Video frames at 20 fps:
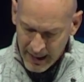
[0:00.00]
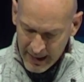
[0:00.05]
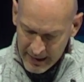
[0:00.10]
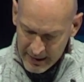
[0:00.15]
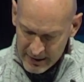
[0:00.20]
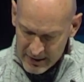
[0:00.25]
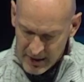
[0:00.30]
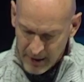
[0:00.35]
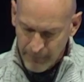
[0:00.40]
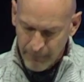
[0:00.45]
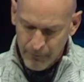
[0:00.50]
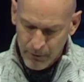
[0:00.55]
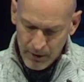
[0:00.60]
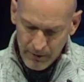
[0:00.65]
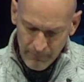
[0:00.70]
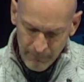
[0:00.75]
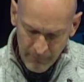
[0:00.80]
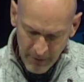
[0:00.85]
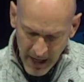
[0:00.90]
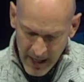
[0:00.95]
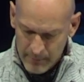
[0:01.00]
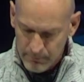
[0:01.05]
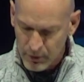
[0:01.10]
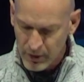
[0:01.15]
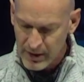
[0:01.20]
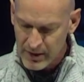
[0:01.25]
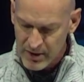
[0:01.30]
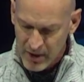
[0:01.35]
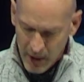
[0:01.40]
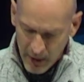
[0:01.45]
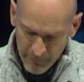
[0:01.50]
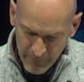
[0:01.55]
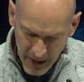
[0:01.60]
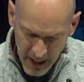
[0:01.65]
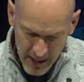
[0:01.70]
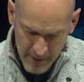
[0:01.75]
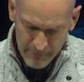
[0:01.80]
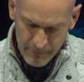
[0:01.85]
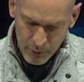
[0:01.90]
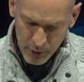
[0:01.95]
in different families of
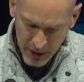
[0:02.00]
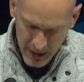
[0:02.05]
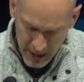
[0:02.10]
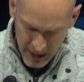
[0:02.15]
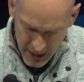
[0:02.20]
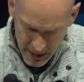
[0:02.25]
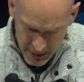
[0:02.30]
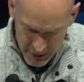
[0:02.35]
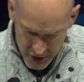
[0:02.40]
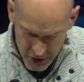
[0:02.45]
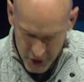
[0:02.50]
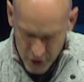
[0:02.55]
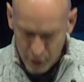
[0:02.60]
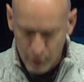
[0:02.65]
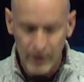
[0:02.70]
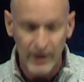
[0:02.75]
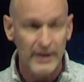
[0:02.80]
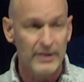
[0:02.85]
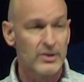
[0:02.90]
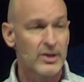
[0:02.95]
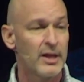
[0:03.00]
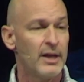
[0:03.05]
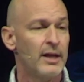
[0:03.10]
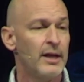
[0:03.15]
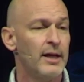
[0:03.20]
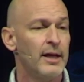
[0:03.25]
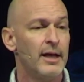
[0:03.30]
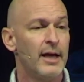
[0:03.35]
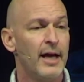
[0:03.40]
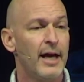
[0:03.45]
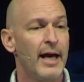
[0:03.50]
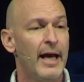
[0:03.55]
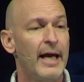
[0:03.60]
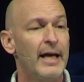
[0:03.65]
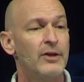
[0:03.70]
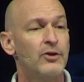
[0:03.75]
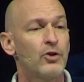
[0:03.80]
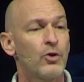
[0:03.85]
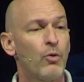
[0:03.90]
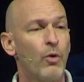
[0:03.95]
every street,
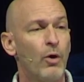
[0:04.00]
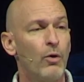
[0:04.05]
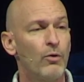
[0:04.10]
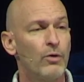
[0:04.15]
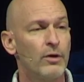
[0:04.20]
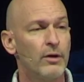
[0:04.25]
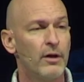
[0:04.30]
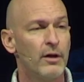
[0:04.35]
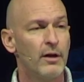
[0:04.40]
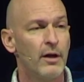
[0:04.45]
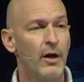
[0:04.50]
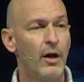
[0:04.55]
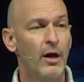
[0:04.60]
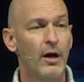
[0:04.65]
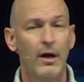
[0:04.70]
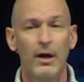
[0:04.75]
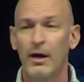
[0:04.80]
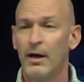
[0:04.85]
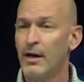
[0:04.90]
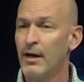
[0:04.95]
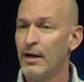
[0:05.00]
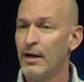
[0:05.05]
end quote. How